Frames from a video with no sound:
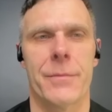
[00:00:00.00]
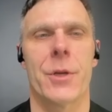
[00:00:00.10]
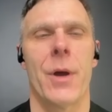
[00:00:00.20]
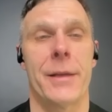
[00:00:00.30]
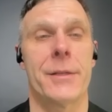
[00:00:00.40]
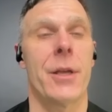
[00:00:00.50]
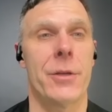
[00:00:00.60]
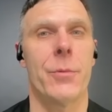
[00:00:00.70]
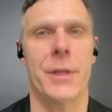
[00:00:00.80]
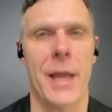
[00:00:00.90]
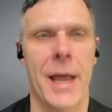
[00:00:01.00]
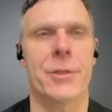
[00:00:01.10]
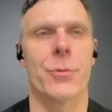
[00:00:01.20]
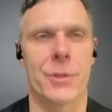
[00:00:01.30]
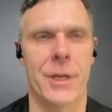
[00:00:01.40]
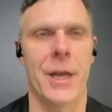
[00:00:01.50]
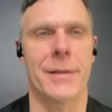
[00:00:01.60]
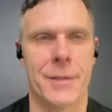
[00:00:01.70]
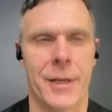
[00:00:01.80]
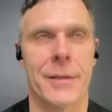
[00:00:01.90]
So I can tell you what the actual
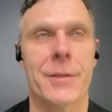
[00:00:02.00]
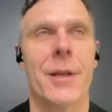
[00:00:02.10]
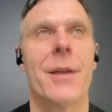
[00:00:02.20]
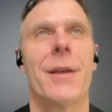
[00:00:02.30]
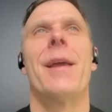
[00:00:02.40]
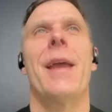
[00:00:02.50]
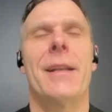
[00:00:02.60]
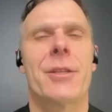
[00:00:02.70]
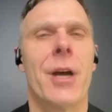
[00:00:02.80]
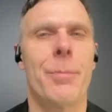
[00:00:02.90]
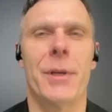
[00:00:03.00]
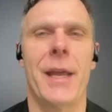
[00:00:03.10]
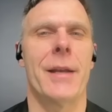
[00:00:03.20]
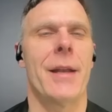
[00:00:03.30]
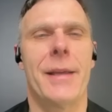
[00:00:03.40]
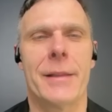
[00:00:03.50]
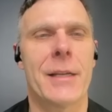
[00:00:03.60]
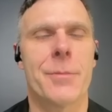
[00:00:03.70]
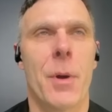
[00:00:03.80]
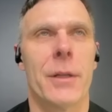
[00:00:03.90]
science says, and it's complicated. And I get
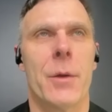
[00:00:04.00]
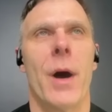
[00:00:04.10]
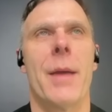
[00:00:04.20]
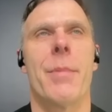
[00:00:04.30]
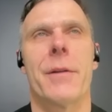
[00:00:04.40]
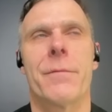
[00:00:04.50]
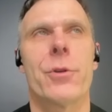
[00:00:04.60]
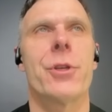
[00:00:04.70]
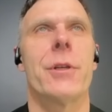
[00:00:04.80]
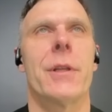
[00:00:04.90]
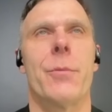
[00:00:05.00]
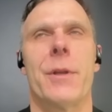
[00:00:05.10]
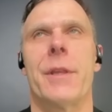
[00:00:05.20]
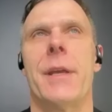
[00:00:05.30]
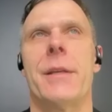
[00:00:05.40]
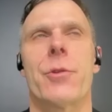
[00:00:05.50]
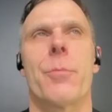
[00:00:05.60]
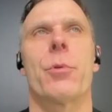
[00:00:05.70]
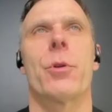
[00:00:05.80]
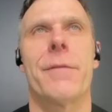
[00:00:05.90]
that's partly why. But unfortunately, with the
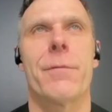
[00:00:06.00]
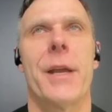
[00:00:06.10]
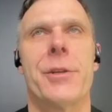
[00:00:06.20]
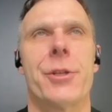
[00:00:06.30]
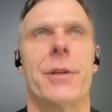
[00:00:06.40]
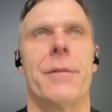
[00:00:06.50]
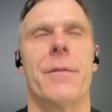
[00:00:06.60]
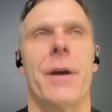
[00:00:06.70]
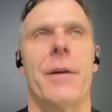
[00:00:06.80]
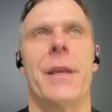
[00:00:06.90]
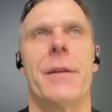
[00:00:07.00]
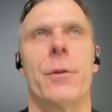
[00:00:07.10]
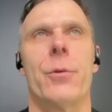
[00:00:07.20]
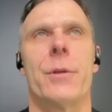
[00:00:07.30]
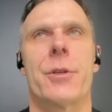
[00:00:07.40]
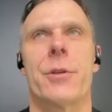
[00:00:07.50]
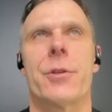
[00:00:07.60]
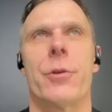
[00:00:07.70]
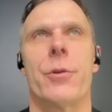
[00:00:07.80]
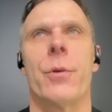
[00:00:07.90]
sort of proliferation of
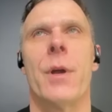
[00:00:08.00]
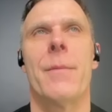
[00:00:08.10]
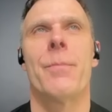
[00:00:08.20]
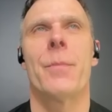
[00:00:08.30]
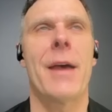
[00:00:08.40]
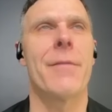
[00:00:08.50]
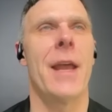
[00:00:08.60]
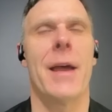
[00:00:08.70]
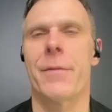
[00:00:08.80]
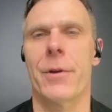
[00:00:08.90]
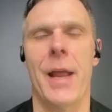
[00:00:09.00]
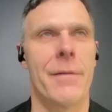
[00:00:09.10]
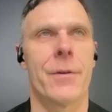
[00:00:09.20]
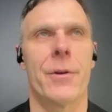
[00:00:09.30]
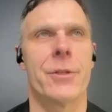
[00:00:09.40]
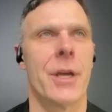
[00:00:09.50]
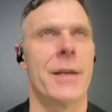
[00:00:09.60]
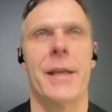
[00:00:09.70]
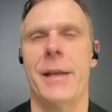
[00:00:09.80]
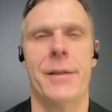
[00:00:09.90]
influencers who have never, ever
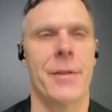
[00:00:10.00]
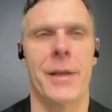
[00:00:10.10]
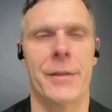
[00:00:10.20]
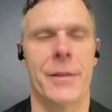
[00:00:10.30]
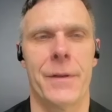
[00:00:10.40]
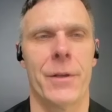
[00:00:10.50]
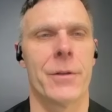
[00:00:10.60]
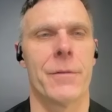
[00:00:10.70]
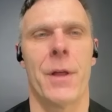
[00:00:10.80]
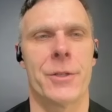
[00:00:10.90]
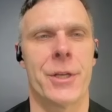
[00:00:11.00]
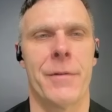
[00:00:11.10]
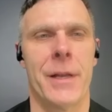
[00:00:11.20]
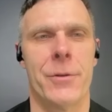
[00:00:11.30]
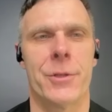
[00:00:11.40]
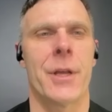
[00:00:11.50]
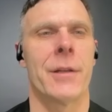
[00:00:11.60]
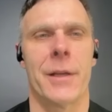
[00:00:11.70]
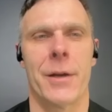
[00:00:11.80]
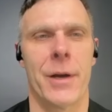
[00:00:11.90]
done anything in the field of longevity, who
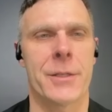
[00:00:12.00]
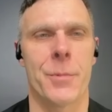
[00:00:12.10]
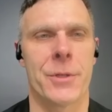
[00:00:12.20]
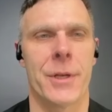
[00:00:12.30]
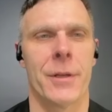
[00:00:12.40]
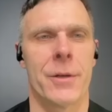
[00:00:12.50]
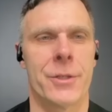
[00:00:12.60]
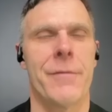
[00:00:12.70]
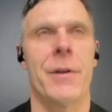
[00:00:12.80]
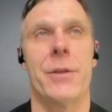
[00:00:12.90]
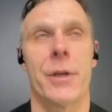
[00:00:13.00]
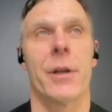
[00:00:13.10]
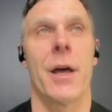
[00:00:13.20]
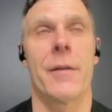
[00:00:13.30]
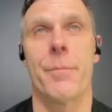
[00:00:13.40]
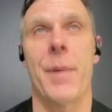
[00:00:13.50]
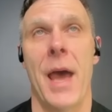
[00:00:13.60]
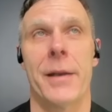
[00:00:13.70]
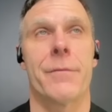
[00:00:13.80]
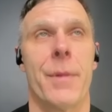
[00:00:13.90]
suddenly are experts in longevity, you get a lot of
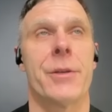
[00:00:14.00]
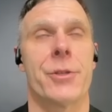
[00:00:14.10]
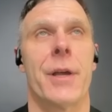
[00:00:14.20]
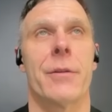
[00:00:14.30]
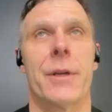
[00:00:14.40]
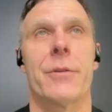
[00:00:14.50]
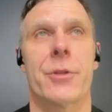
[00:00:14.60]
bad information out there.